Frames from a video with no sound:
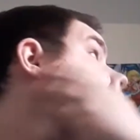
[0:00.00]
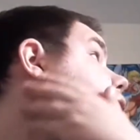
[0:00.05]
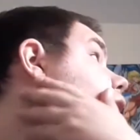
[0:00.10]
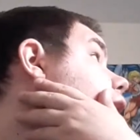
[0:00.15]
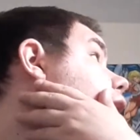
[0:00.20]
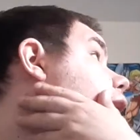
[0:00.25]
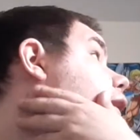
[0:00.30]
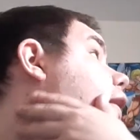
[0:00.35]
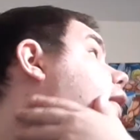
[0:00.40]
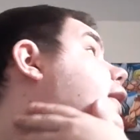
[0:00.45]

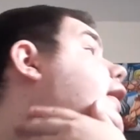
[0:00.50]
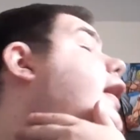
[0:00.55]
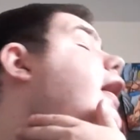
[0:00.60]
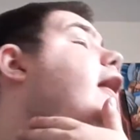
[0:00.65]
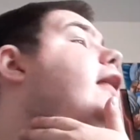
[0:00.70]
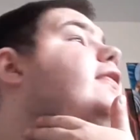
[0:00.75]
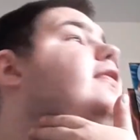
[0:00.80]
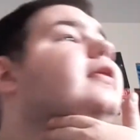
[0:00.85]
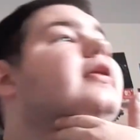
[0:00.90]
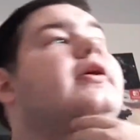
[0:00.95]
I
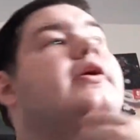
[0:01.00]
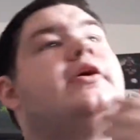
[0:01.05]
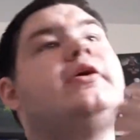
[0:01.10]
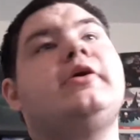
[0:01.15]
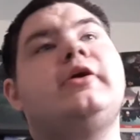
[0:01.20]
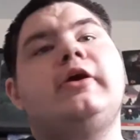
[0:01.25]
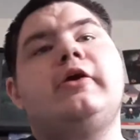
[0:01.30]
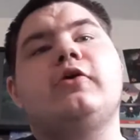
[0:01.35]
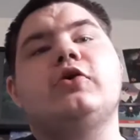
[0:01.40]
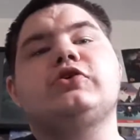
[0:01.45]
got the
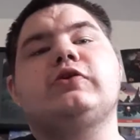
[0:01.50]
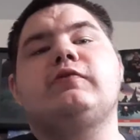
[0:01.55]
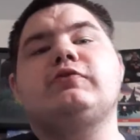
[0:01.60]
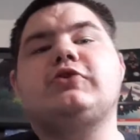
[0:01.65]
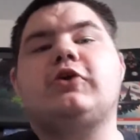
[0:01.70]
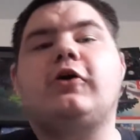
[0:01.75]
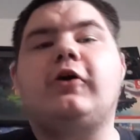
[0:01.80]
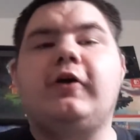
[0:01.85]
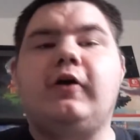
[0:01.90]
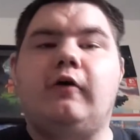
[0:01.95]
Heroes of
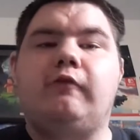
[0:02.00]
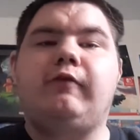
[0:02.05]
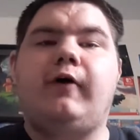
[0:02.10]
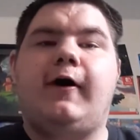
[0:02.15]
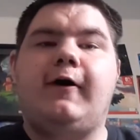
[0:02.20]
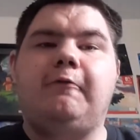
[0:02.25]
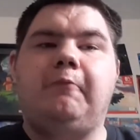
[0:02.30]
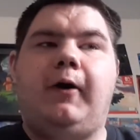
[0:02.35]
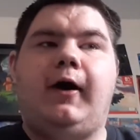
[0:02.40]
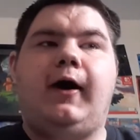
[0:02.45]
Eternia
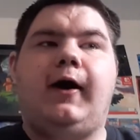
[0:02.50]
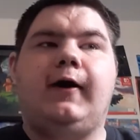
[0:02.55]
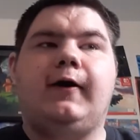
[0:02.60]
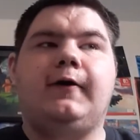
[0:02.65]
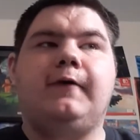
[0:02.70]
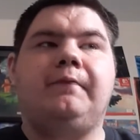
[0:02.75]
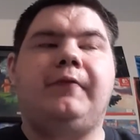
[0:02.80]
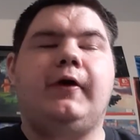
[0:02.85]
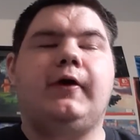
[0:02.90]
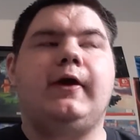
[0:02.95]

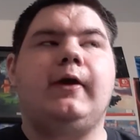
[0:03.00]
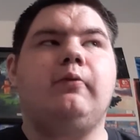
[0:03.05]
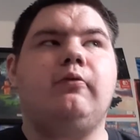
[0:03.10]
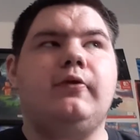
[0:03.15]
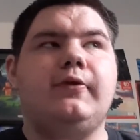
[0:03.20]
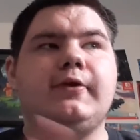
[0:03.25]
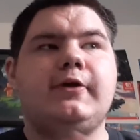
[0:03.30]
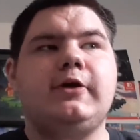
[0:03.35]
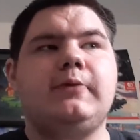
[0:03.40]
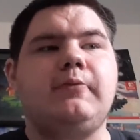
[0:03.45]
5-pack that came with
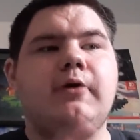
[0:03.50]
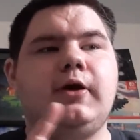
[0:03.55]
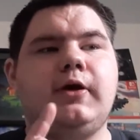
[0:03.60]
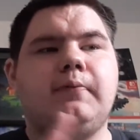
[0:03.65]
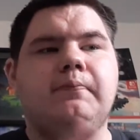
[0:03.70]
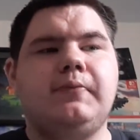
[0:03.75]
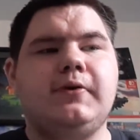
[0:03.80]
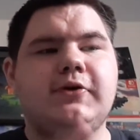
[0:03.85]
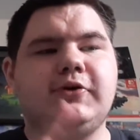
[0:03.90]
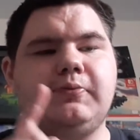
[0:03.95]
He-Man,
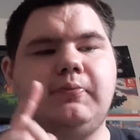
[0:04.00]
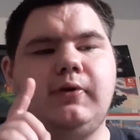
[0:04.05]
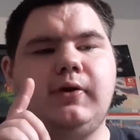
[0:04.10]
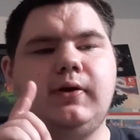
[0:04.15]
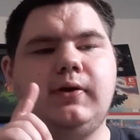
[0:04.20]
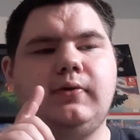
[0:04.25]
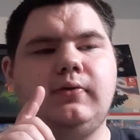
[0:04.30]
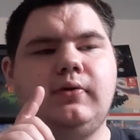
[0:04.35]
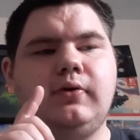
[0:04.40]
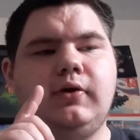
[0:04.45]

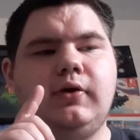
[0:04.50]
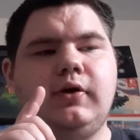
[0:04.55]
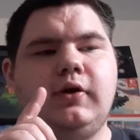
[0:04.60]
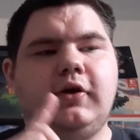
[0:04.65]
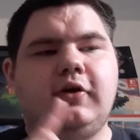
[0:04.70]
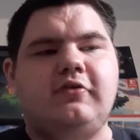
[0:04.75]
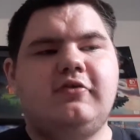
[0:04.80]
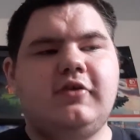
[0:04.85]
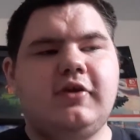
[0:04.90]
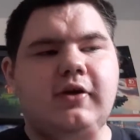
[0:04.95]
Beastman,
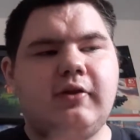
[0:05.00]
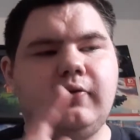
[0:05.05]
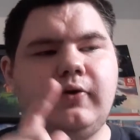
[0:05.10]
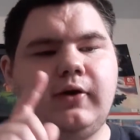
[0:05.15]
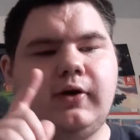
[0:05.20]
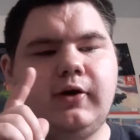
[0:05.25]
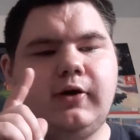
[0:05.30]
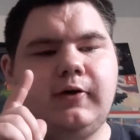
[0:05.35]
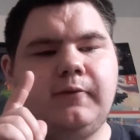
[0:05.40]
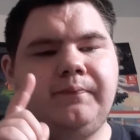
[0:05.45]

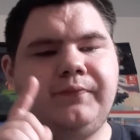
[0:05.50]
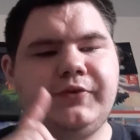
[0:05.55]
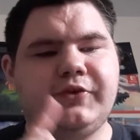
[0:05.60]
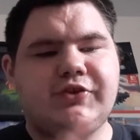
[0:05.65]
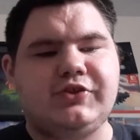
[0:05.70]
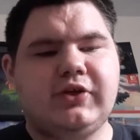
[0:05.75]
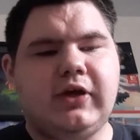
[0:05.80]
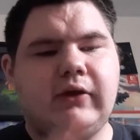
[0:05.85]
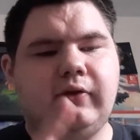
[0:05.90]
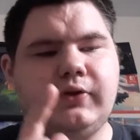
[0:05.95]
Tila,
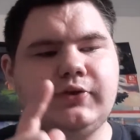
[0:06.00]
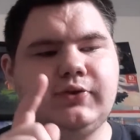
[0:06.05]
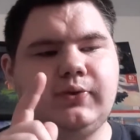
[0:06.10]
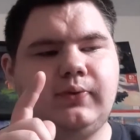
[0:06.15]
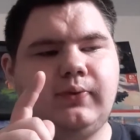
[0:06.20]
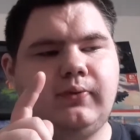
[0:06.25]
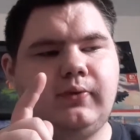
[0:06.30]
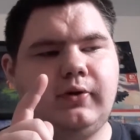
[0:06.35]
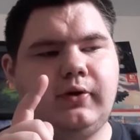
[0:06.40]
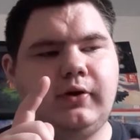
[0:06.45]

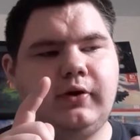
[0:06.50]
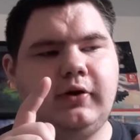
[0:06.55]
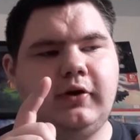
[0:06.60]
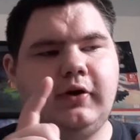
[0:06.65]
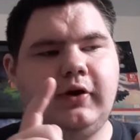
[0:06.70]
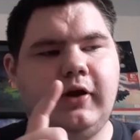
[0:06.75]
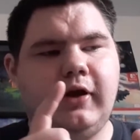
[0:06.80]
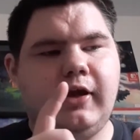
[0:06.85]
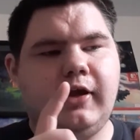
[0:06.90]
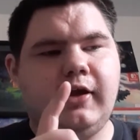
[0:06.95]
Skeletor,
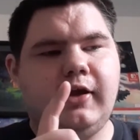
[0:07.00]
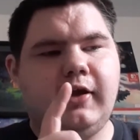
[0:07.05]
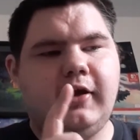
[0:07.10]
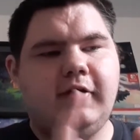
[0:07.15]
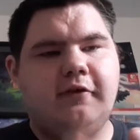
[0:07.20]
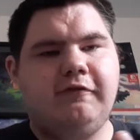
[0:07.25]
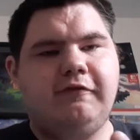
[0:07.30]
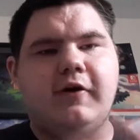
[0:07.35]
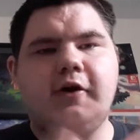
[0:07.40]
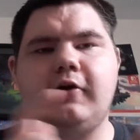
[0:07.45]

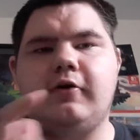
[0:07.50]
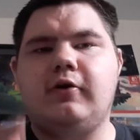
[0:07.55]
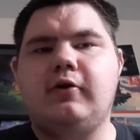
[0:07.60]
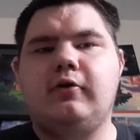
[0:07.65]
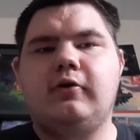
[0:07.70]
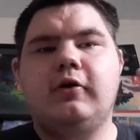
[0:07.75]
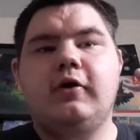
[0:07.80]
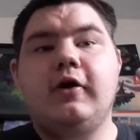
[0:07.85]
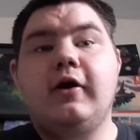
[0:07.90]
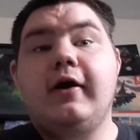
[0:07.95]
and Faker,
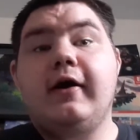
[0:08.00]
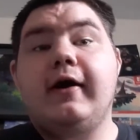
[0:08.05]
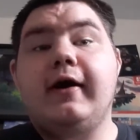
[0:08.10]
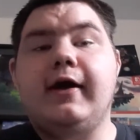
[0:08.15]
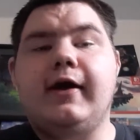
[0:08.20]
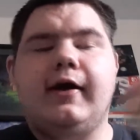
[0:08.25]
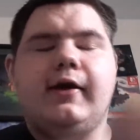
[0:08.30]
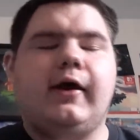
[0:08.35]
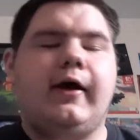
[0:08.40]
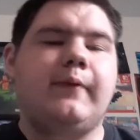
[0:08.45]

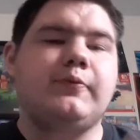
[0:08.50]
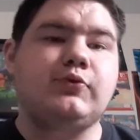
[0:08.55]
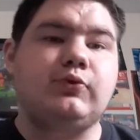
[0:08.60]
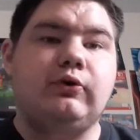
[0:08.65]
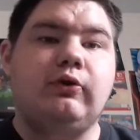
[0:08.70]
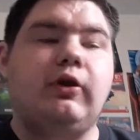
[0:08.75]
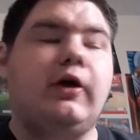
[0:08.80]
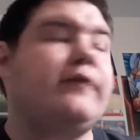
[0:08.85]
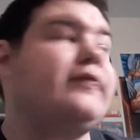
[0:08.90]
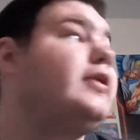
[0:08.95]
and I
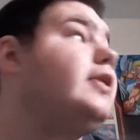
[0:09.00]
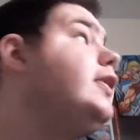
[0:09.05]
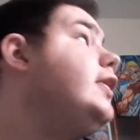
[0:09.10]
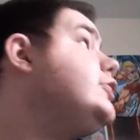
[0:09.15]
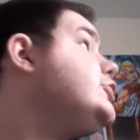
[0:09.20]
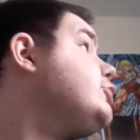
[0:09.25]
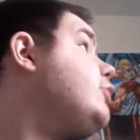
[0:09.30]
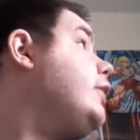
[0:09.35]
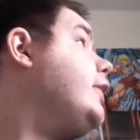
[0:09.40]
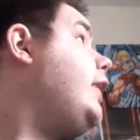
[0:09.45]
absolutely loved it. And
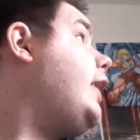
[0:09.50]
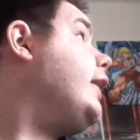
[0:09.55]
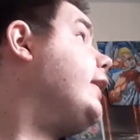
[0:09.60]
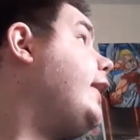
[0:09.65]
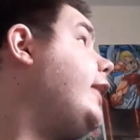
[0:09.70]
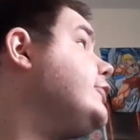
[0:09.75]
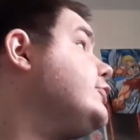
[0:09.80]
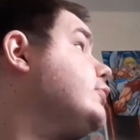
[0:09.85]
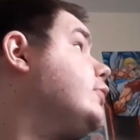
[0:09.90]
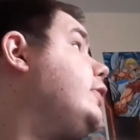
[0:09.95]
so I got
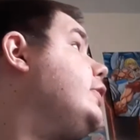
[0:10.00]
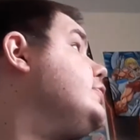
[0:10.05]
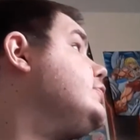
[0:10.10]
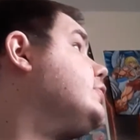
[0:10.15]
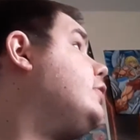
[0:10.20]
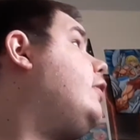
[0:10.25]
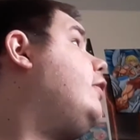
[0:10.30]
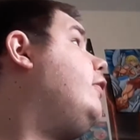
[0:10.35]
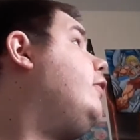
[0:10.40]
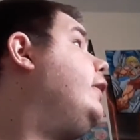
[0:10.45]
Castle
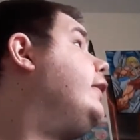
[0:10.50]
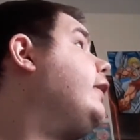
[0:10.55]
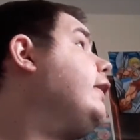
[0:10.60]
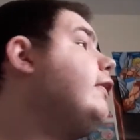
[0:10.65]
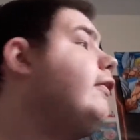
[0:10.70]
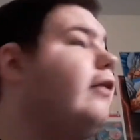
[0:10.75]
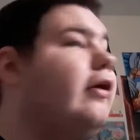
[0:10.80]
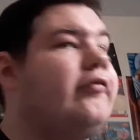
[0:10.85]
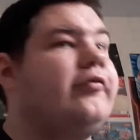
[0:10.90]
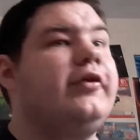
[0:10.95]
Grayskull, and I
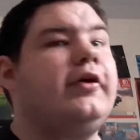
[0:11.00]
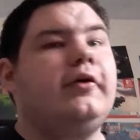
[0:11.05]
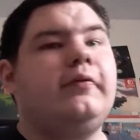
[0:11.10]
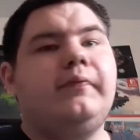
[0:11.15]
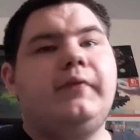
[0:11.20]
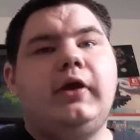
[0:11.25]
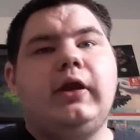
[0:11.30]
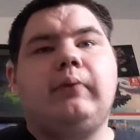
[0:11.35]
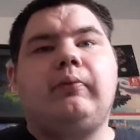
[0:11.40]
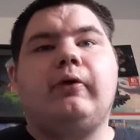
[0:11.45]
loved it.
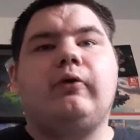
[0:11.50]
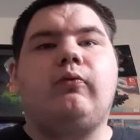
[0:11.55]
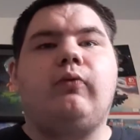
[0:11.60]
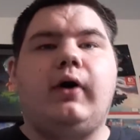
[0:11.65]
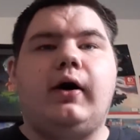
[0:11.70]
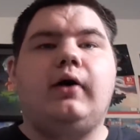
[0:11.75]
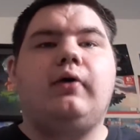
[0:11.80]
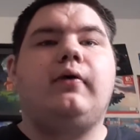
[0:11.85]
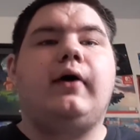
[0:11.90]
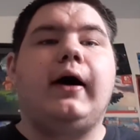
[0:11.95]
And I'm like,
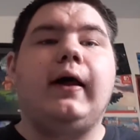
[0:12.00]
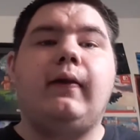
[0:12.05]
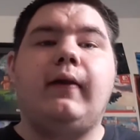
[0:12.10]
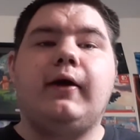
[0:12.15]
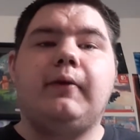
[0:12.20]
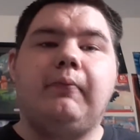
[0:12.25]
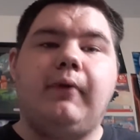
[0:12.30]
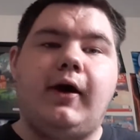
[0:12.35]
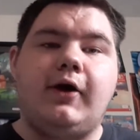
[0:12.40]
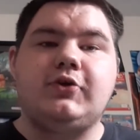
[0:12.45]
wow, I
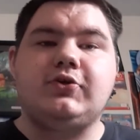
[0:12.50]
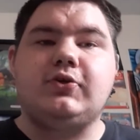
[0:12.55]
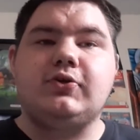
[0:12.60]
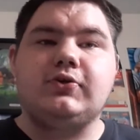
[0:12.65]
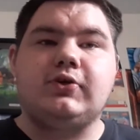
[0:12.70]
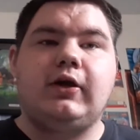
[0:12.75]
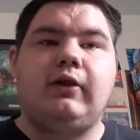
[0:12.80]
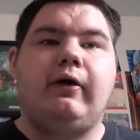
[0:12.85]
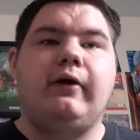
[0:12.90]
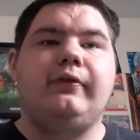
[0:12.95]
like Masters.
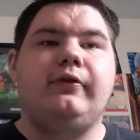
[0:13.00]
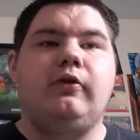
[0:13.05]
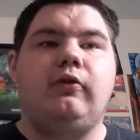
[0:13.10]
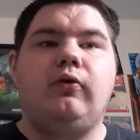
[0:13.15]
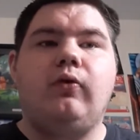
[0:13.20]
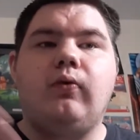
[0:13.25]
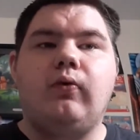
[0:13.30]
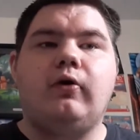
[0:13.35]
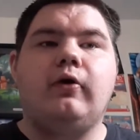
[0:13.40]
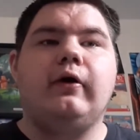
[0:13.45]
I like the
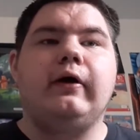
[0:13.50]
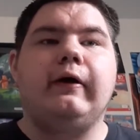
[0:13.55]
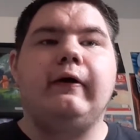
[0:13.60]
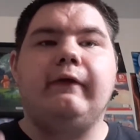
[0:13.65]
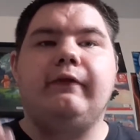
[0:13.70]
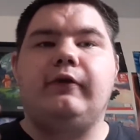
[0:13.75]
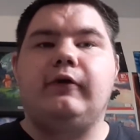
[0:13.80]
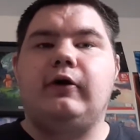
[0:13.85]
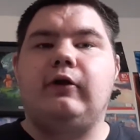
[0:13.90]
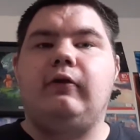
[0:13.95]
lore, I
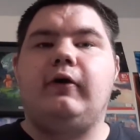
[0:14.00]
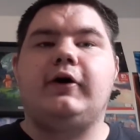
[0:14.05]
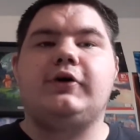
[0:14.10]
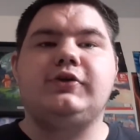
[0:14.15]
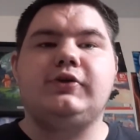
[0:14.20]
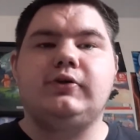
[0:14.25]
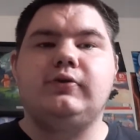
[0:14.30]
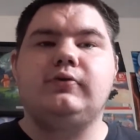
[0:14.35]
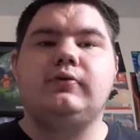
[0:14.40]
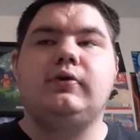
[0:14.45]
like the
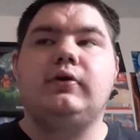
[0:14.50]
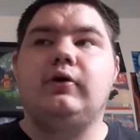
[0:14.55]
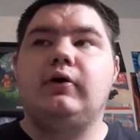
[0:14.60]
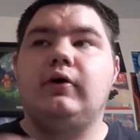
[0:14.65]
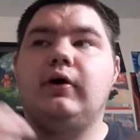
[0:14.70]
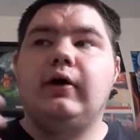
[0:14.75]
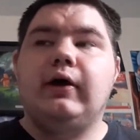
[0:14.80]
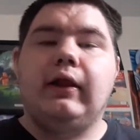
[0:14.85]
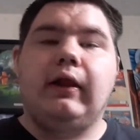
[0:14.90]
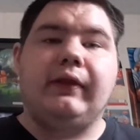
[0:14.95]
collection,
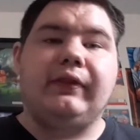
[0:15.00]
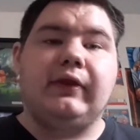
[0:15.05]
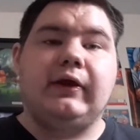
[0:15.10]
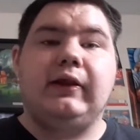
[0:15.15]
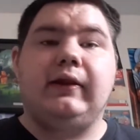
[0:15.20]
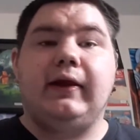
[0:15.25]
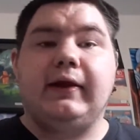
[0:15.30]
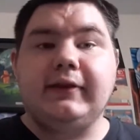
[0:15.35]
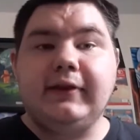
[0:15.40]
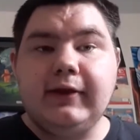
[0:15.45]
I like the
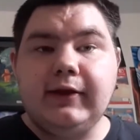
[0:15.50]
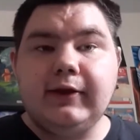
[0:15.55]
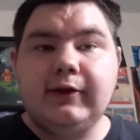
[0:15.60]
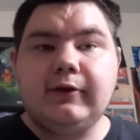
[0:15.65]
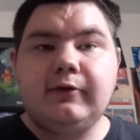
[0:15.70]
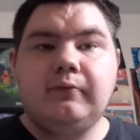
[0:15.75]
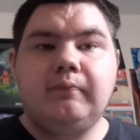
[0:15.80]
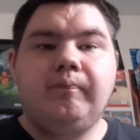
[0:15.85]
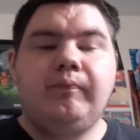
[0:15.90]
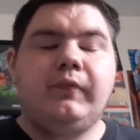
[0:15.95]

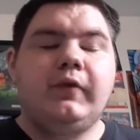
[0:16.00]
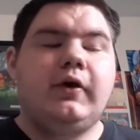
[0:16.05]
collecting.